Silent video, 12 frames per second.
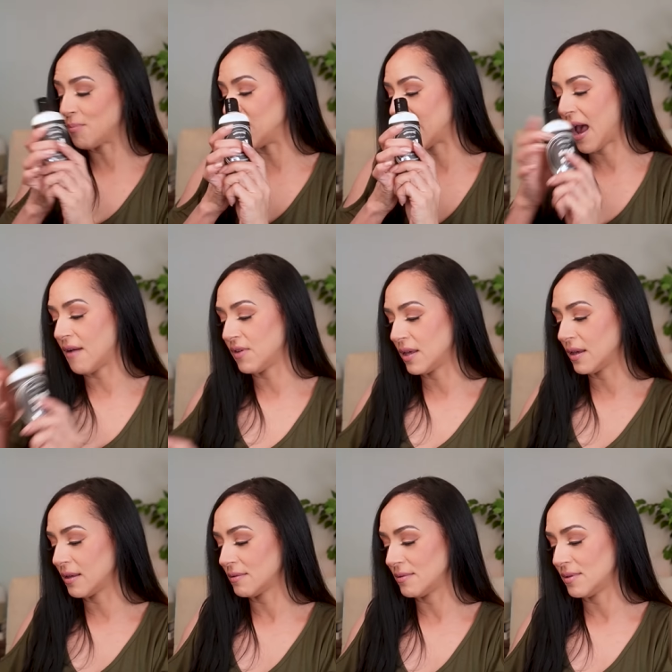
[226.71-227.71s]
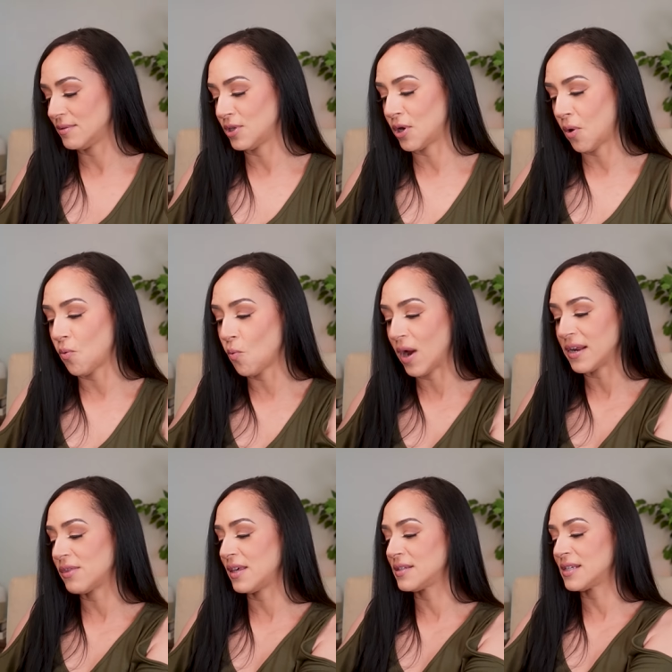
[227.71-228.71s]
I've been having, you know,
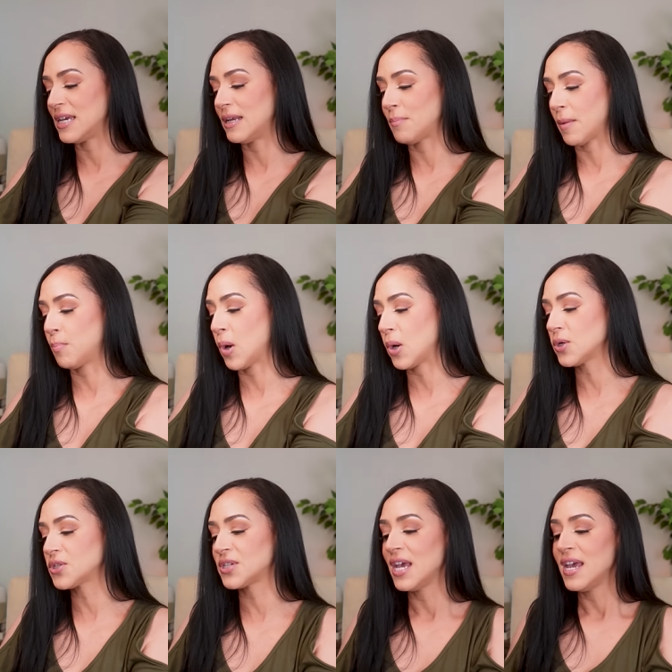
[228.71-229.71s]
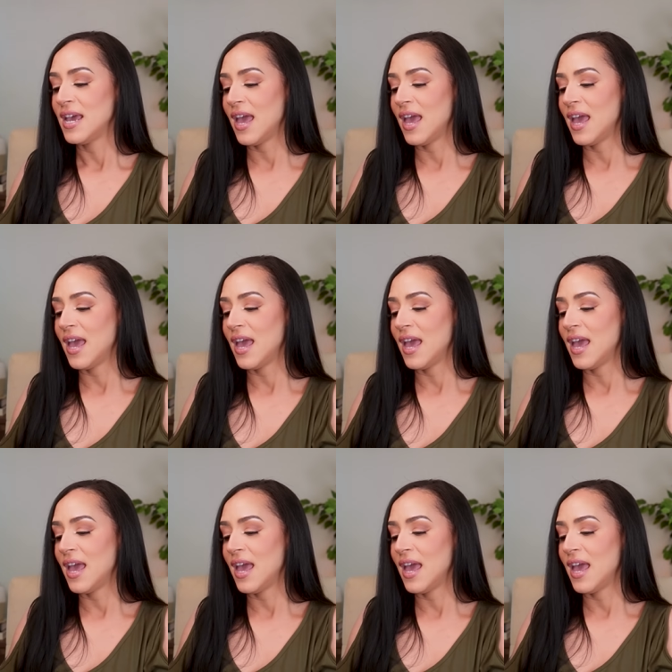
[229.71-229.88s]
wanting this in my purse.